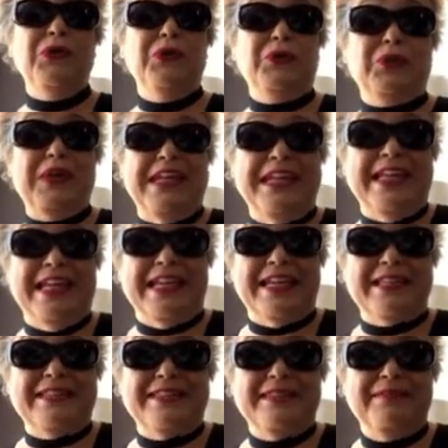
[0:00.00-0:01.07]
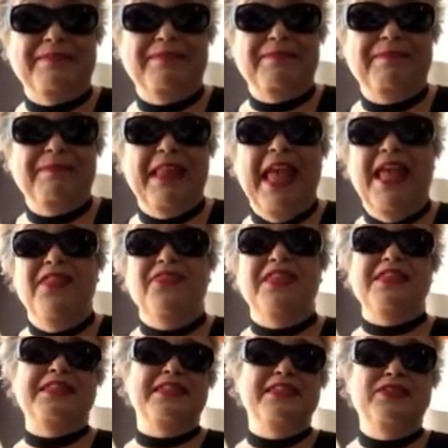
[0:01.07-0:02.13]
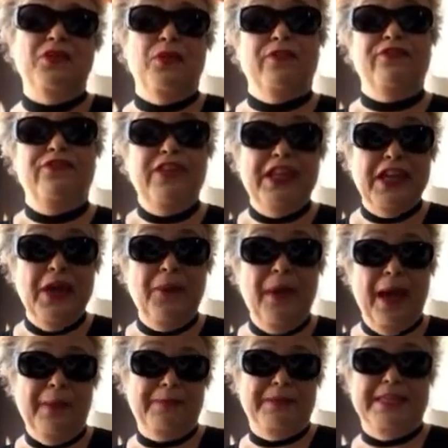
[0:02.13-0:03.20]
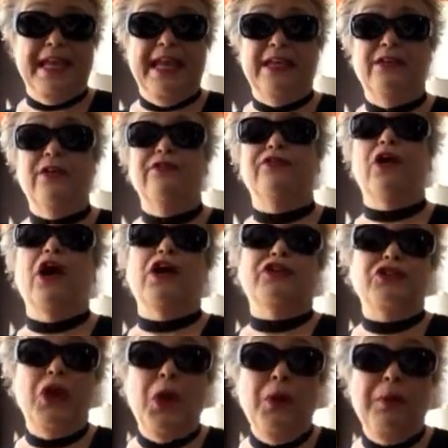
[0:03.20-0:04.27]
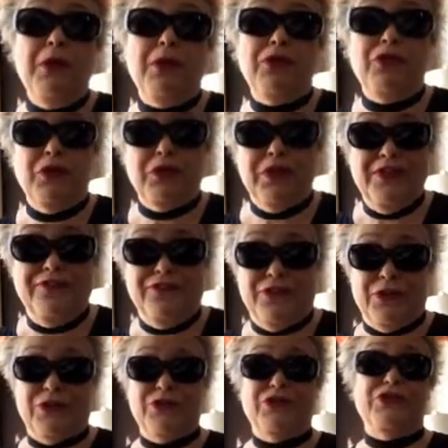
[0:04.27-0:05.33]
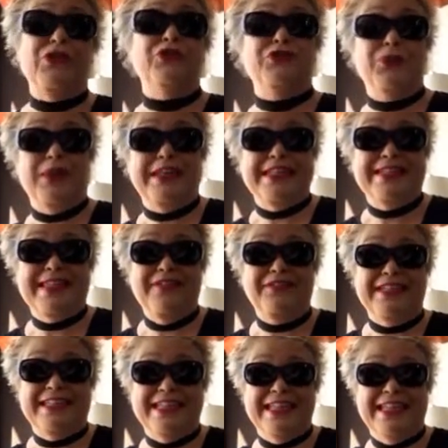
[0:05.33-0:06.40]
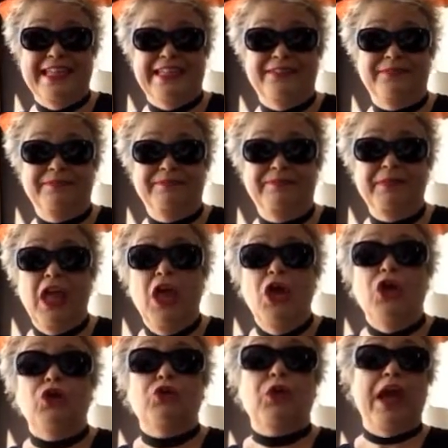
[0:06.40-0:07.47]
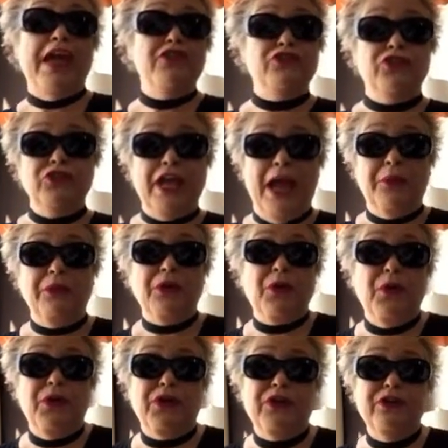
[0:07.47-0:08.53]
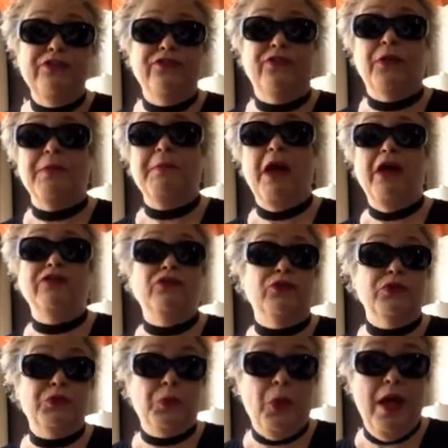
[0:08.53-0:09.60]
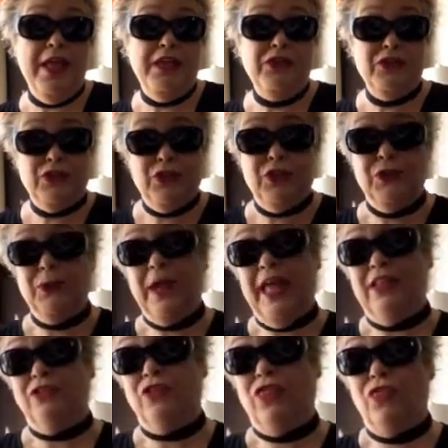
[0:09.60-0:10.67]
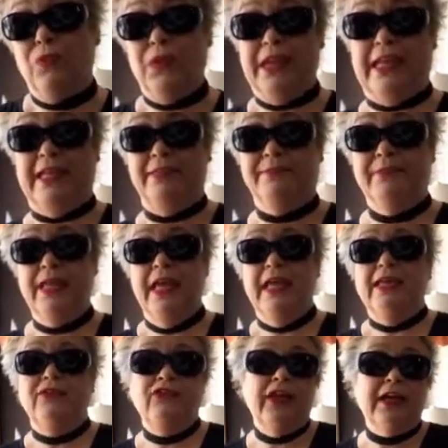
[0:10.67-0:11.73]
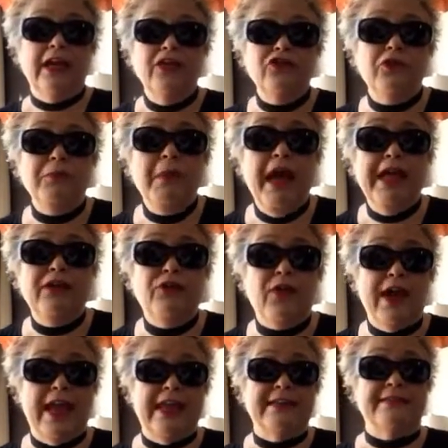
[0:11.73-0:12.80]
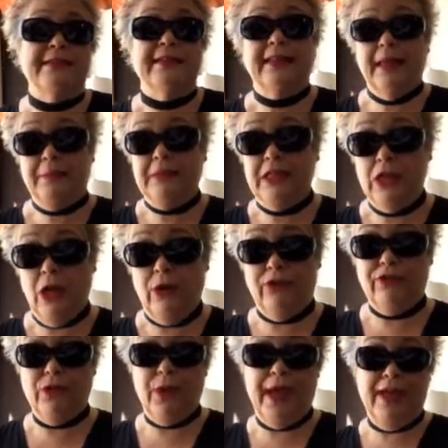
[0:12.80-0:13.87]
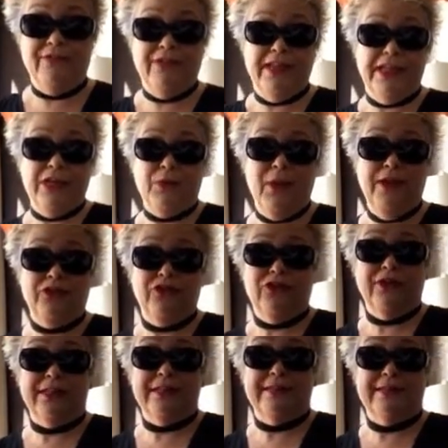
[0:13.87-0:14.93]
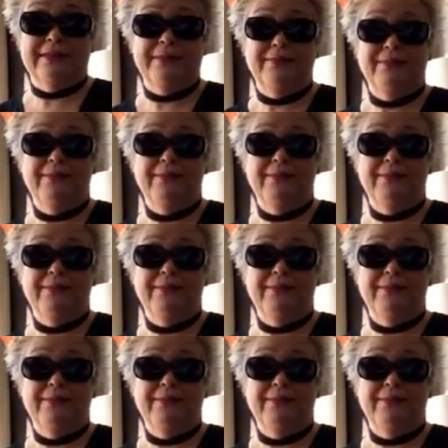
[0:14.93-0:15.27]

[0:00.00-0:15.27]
Greetings. This is your video update for October 31st, 2017. Grades are now recorded for modules 1, 2, and 3. Check under My Grades and let me know if you have any questions.